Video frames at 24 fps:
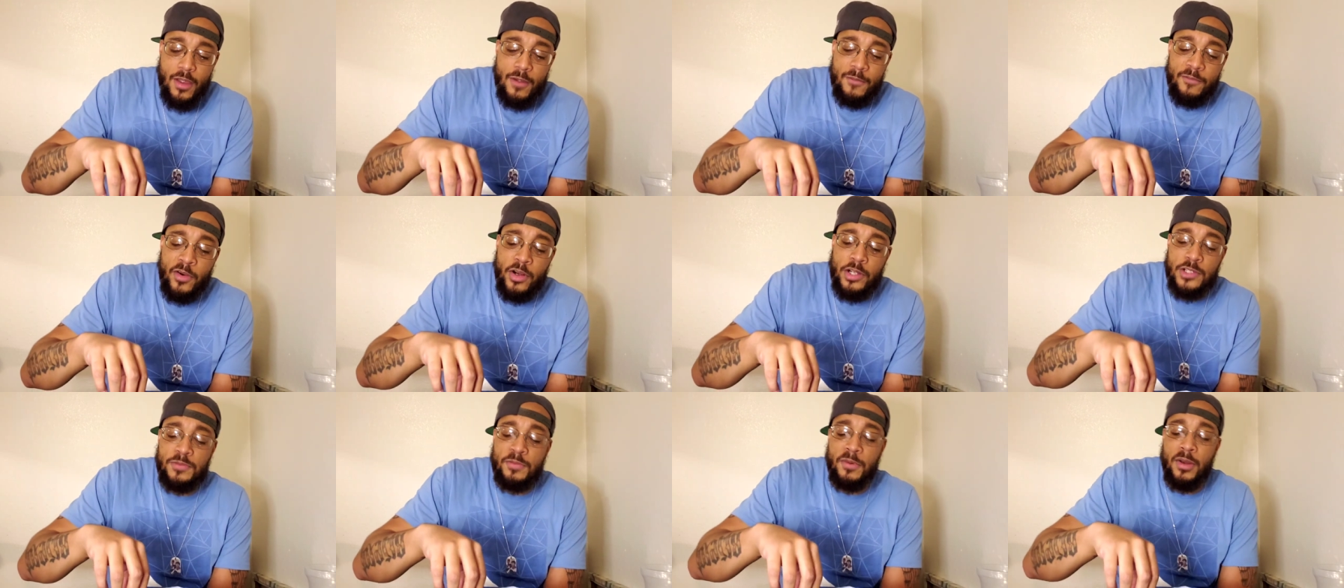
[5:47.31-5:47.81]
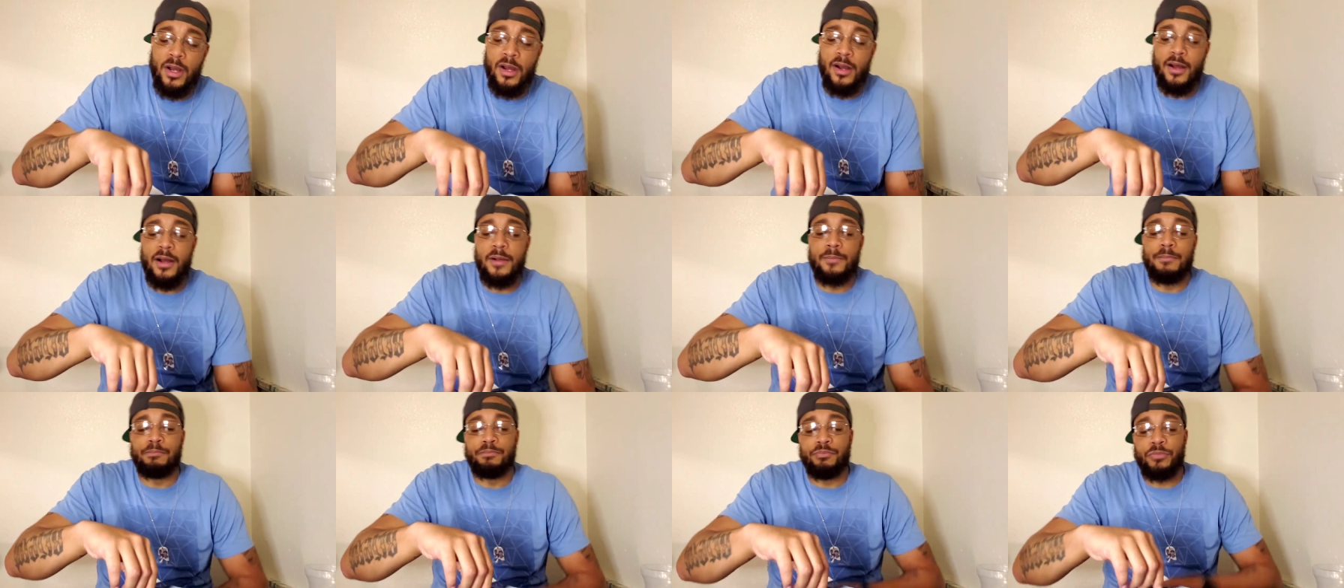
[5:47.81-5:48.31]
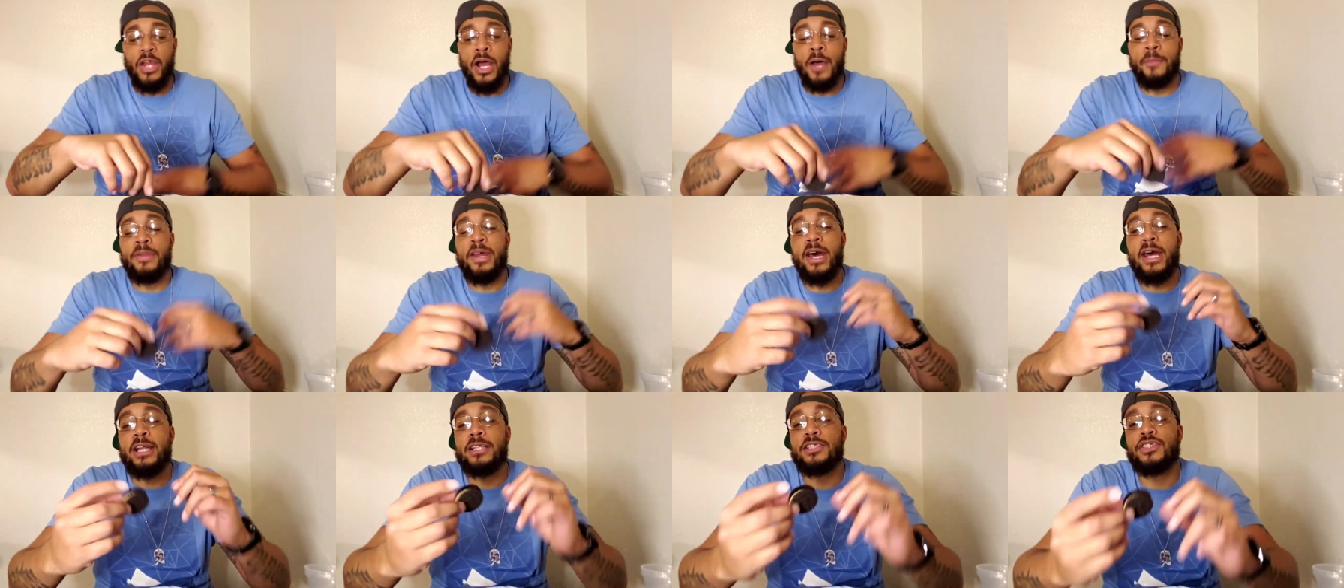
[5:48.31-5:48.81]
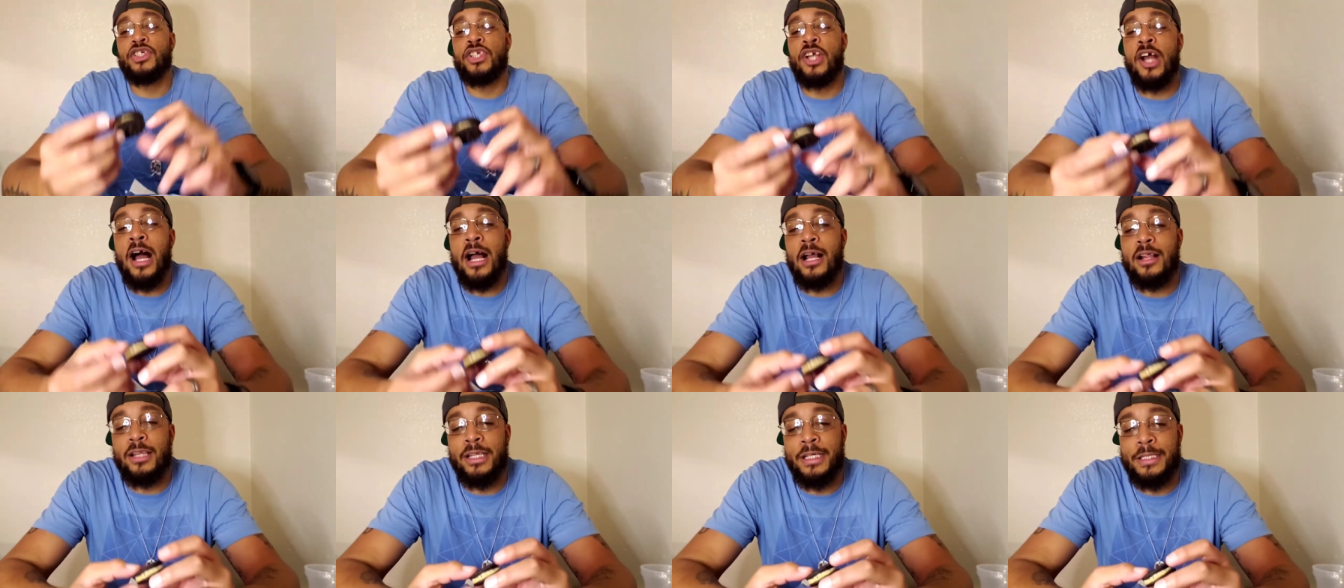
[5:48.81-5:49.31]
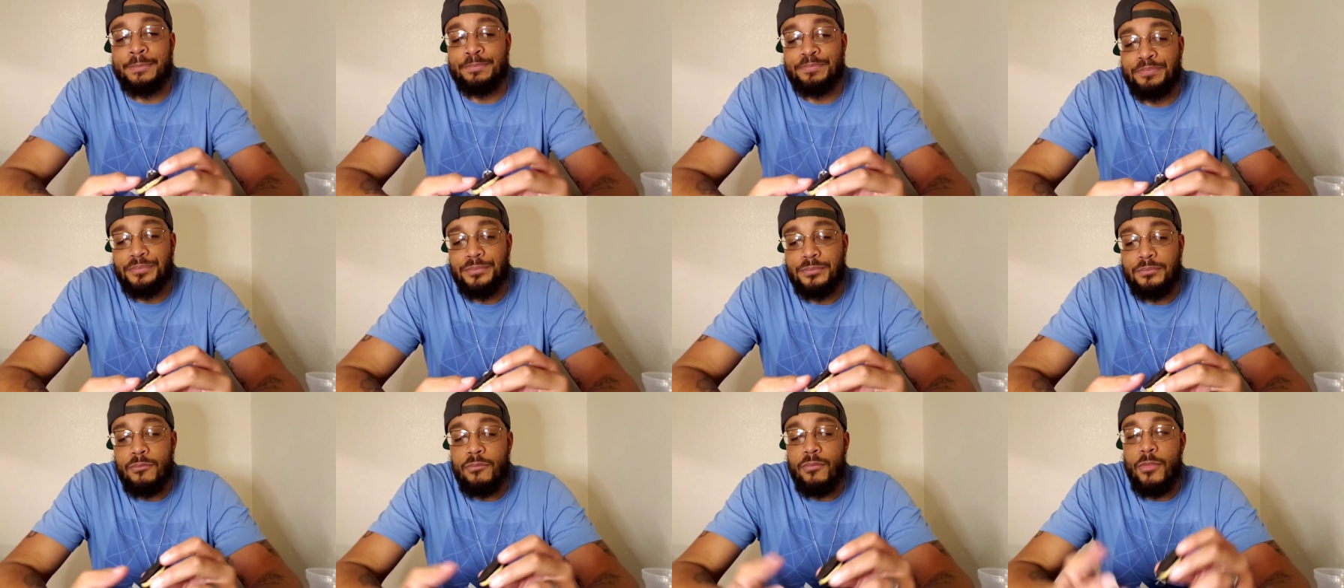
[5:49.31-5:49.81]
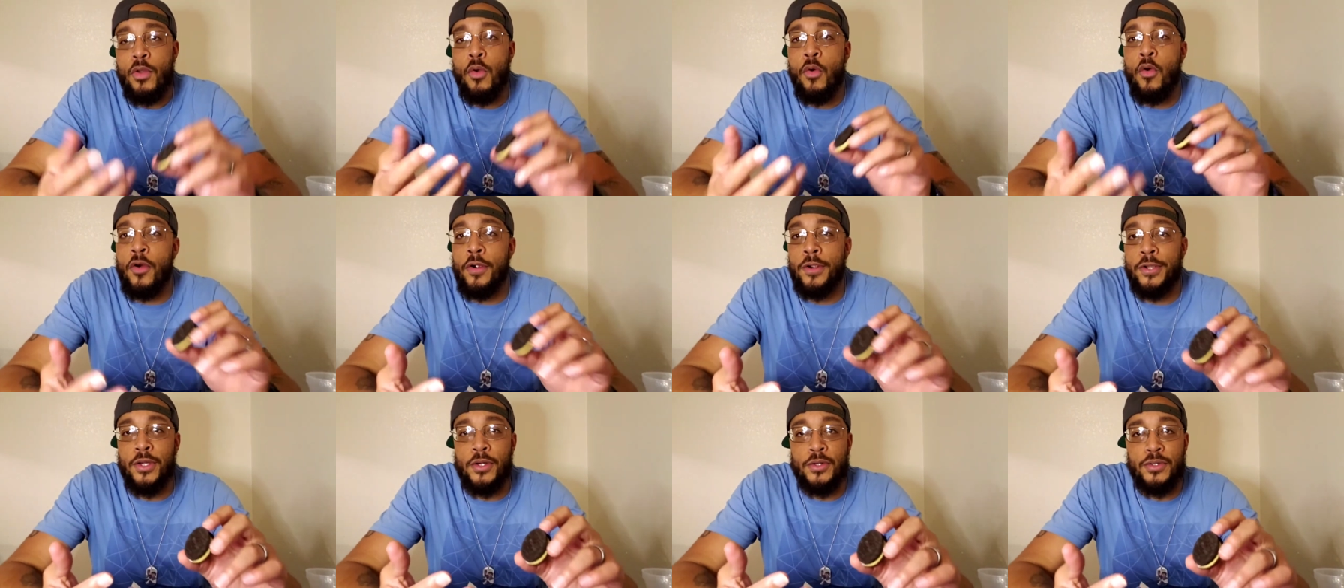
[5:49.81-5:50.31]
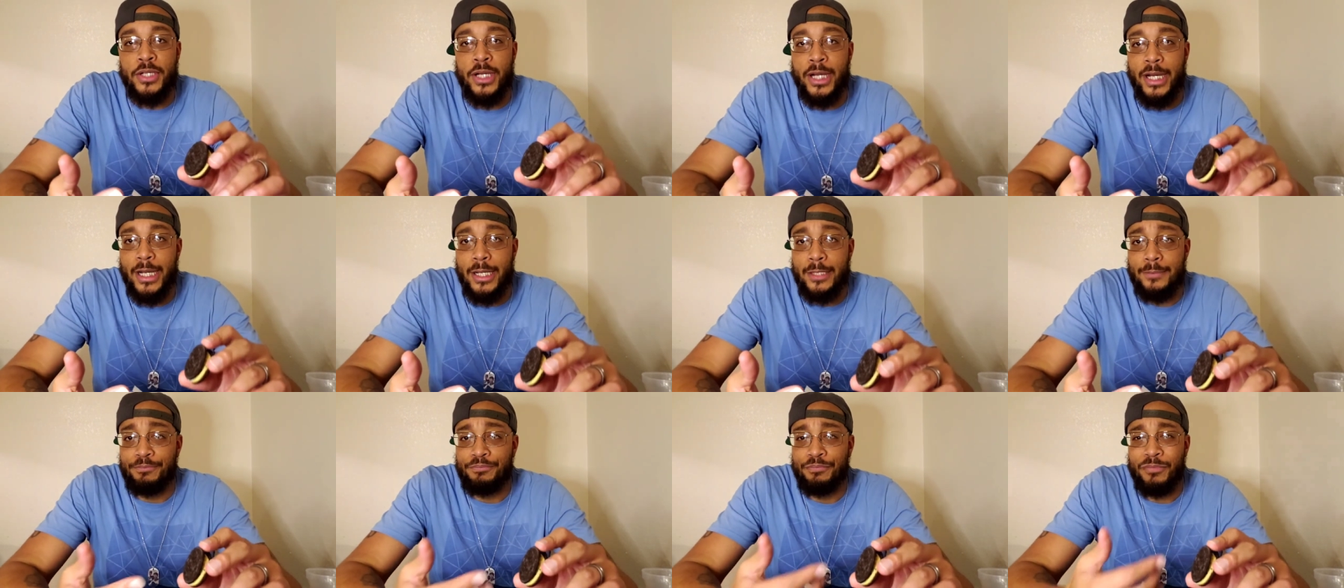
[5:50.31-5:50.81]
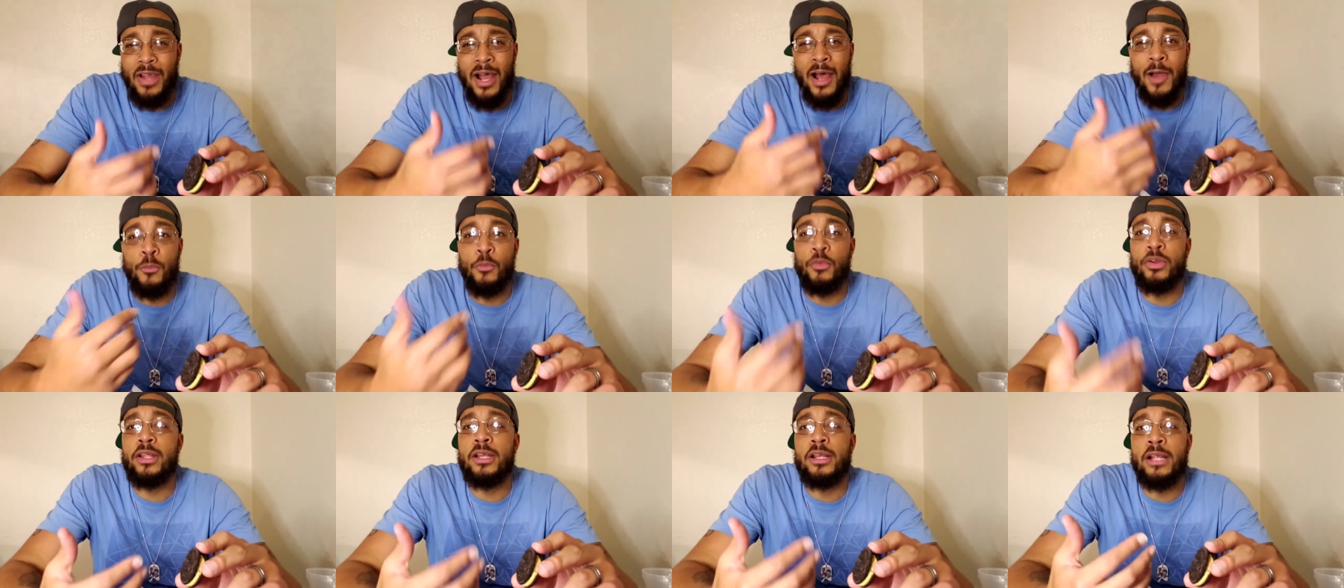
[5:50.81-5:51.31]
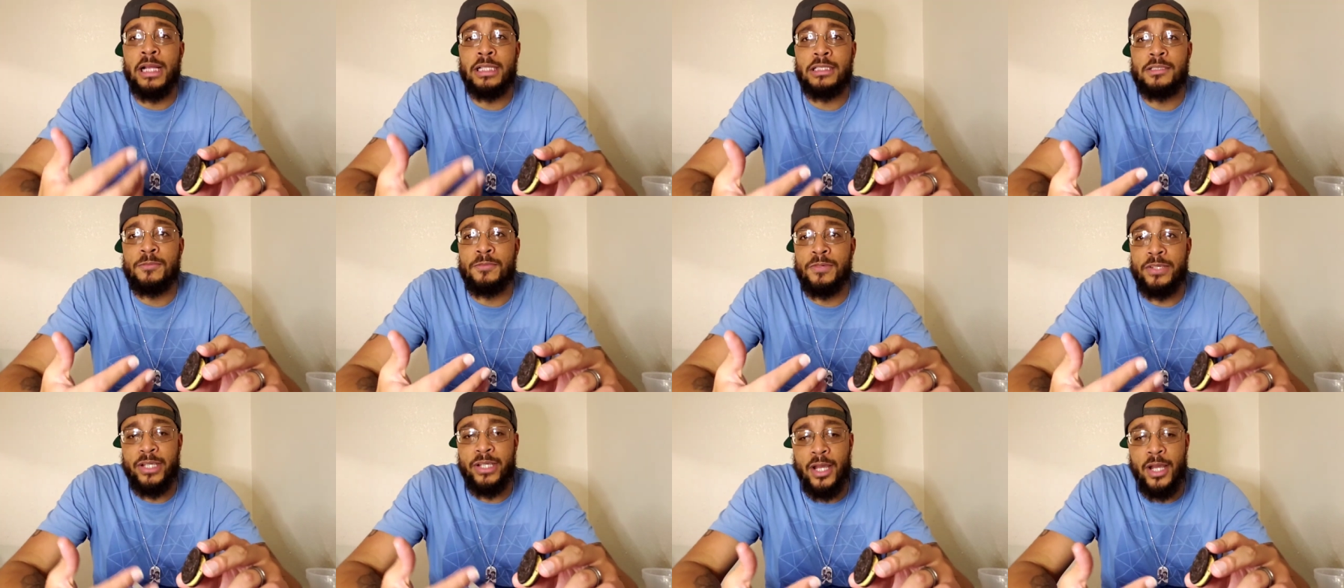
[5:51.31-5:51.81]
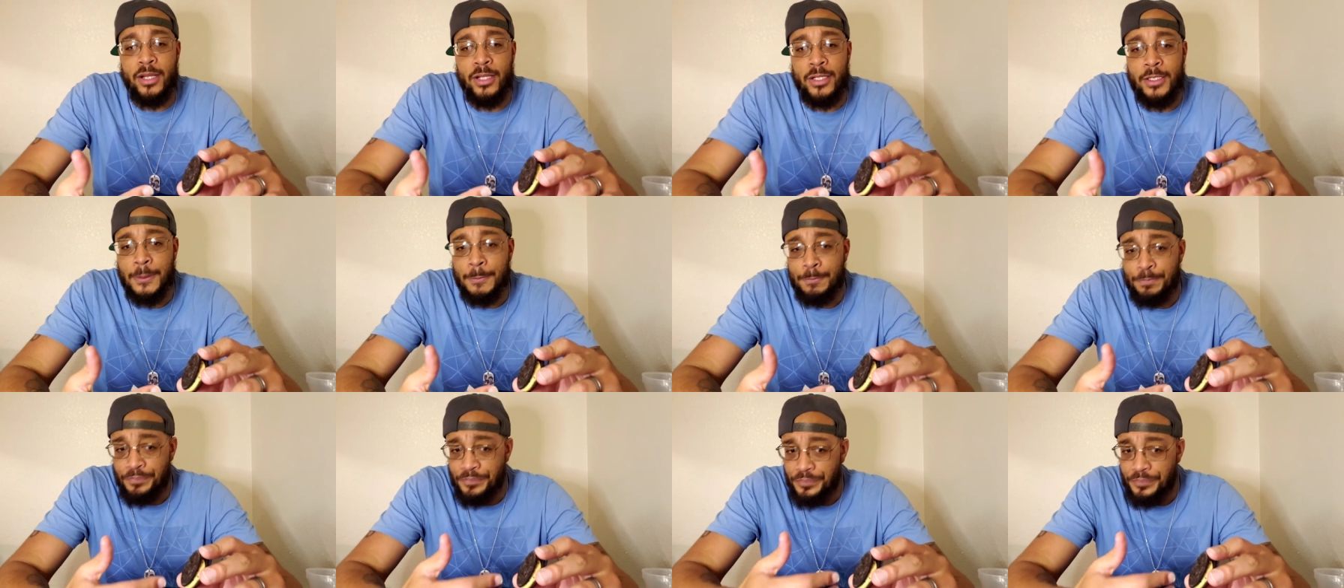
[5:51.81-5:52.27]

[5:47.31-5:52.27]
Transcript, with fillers: first of all, I'm not a chocolate Oreo guy. I really like the vanilla.